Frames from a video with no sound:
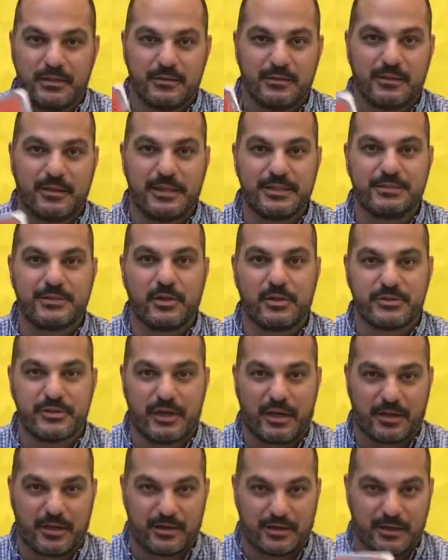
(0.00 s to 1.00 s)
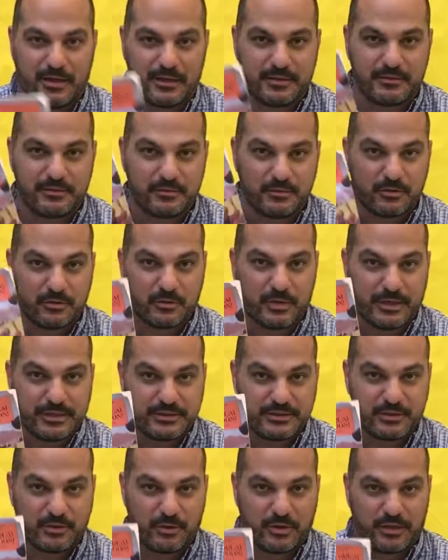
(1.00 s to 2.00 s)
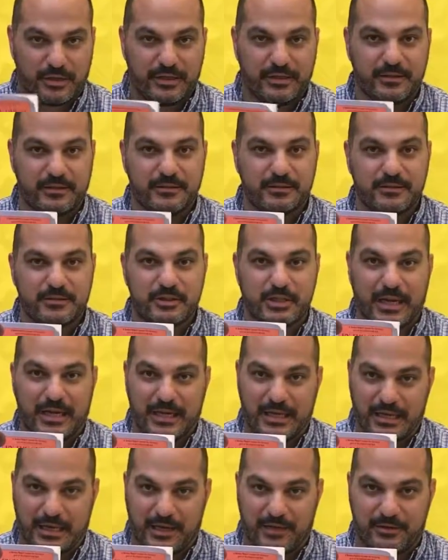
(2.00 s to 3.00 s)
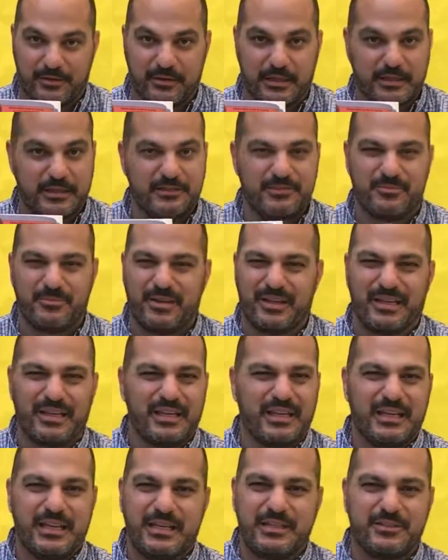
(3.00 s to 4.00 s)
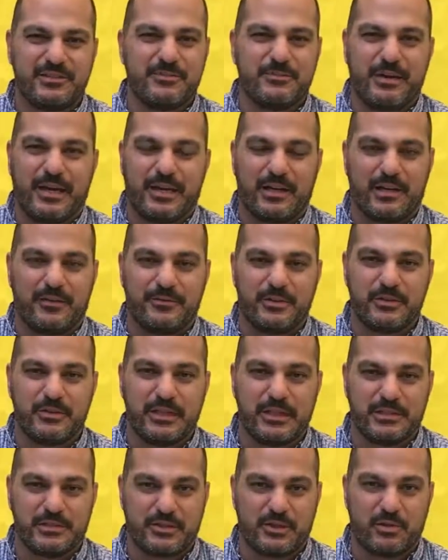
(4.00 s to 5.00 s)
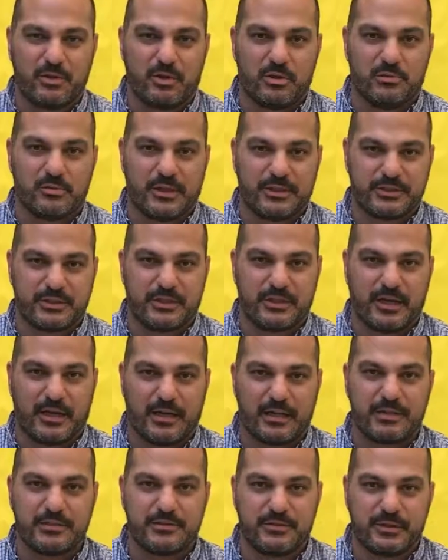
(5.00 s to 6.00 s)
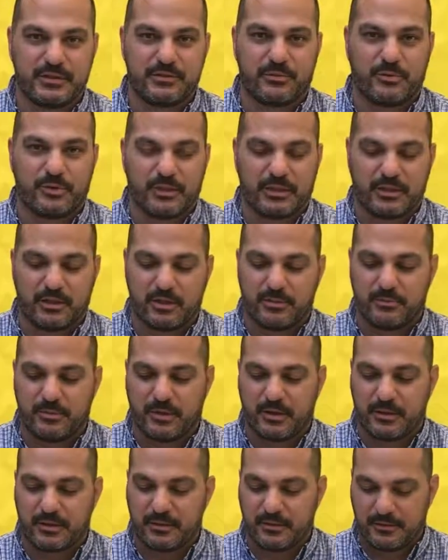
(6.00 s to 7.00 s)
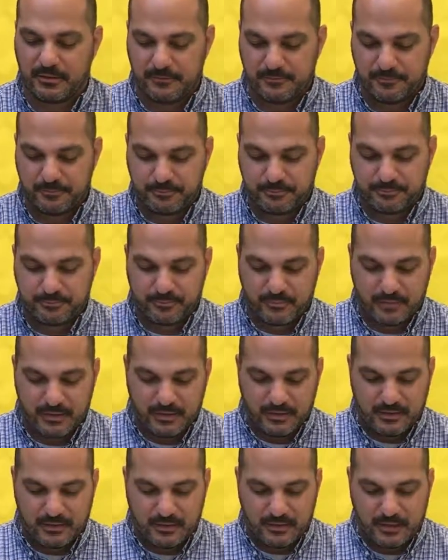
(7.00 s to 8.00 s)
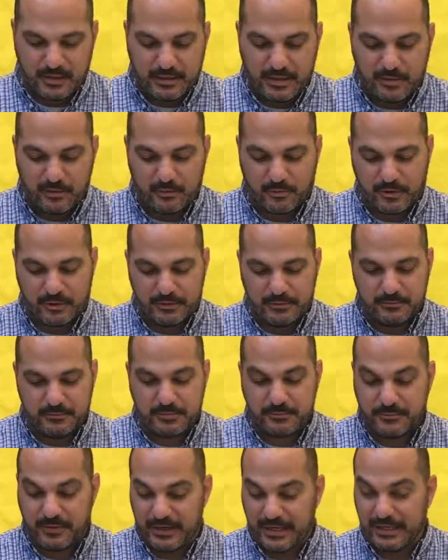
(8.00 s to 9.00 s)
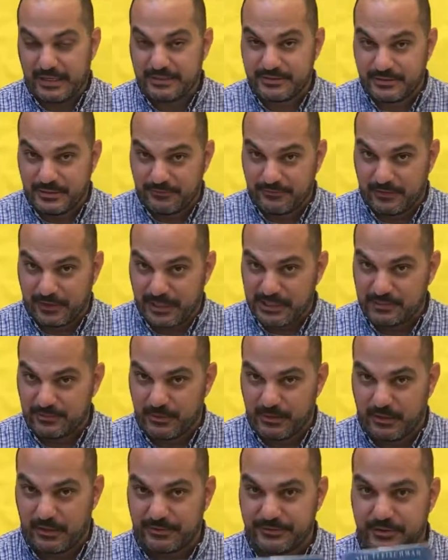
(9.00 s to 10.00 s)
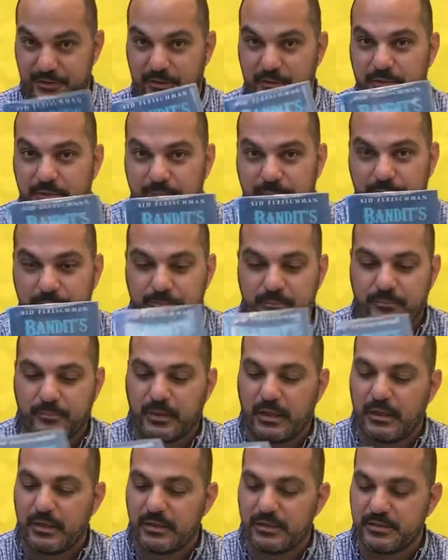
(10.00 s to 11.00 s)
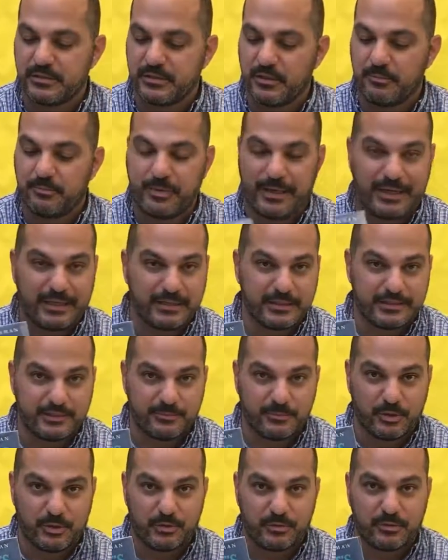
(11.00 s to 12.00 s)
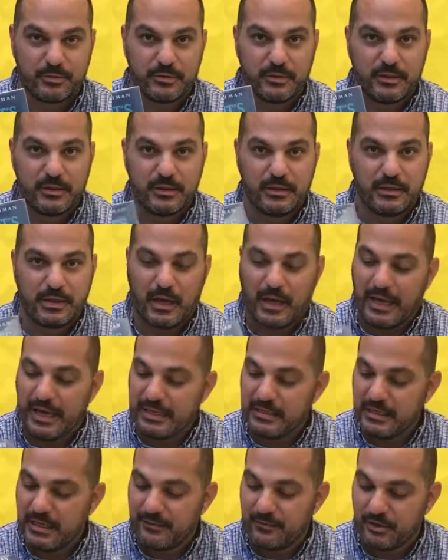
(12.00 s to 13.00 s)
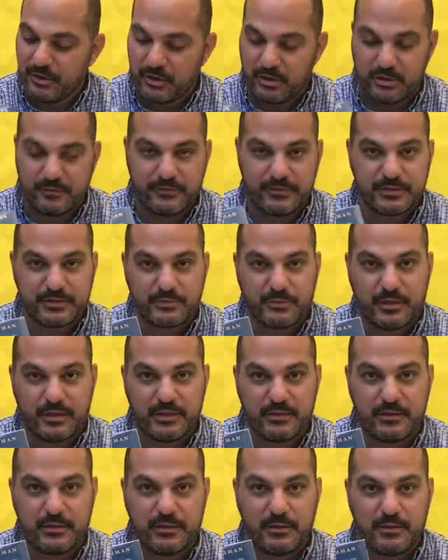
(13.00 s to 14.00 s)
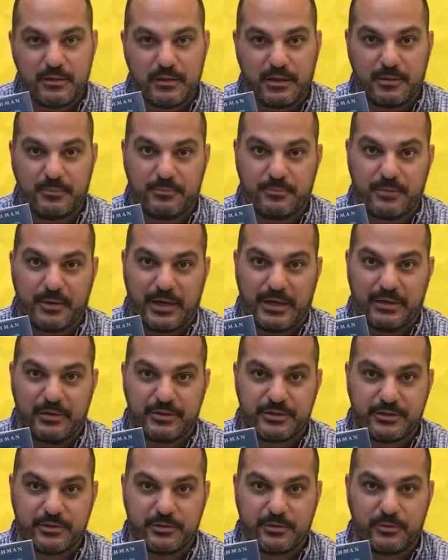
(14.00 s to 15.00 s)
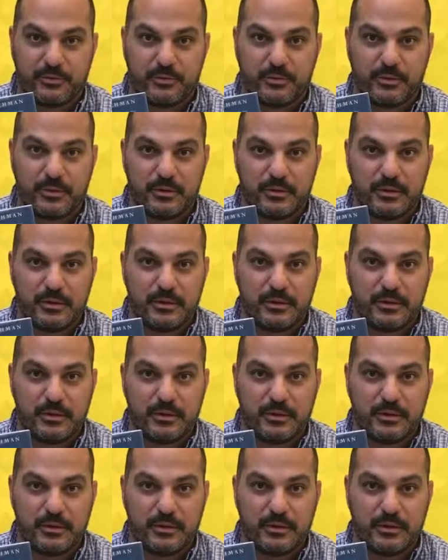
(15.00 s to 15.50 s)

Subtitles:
The list goes on and on. Great story. Check it out. It doesn't matter if you teach the gold rush or not. It's a really good book. Another one by Sid Fleischman also is Bandit's Moon. Now I had never heard of this one prior to